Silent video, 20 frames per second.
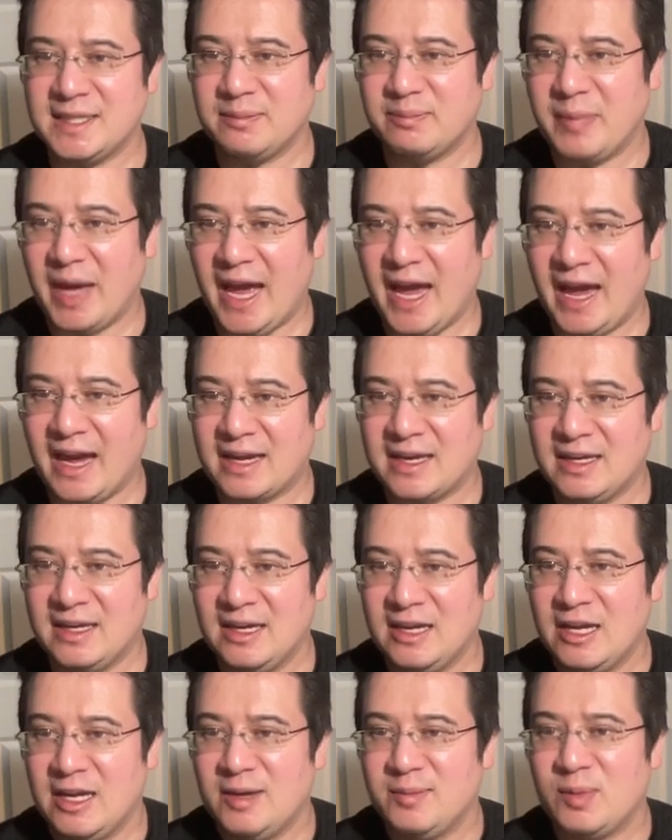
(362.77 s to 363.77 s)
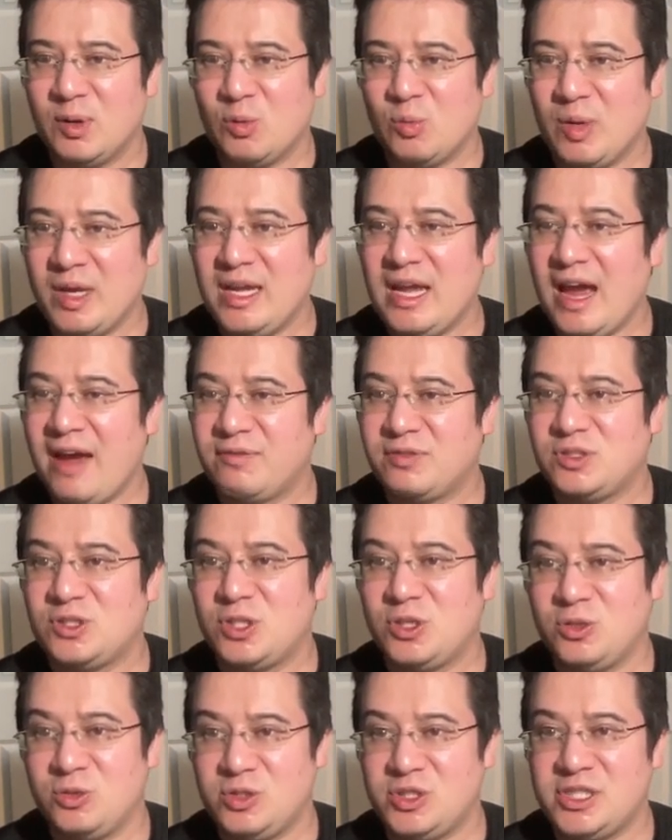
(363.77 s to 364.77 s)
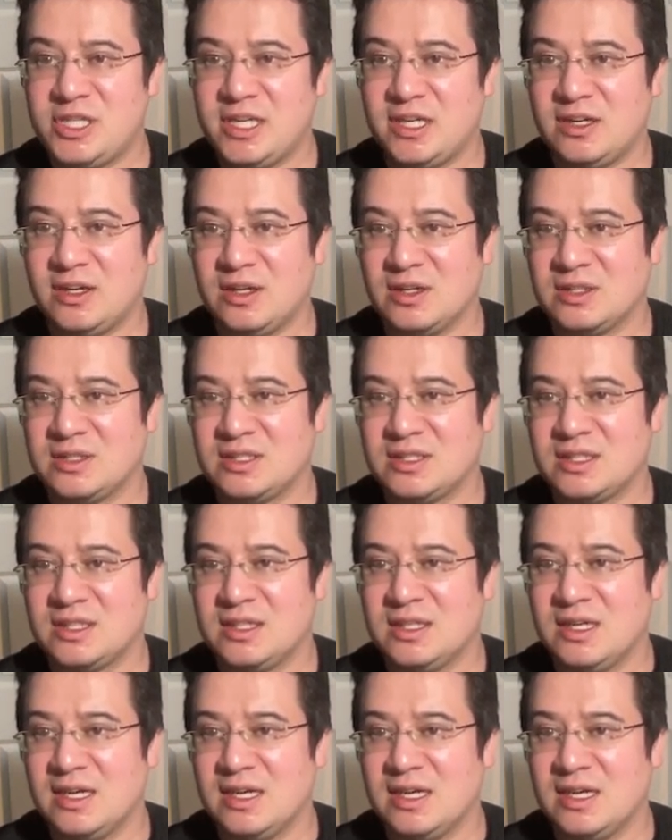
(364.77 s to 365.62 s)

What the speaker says: the back, but we have 2 shields.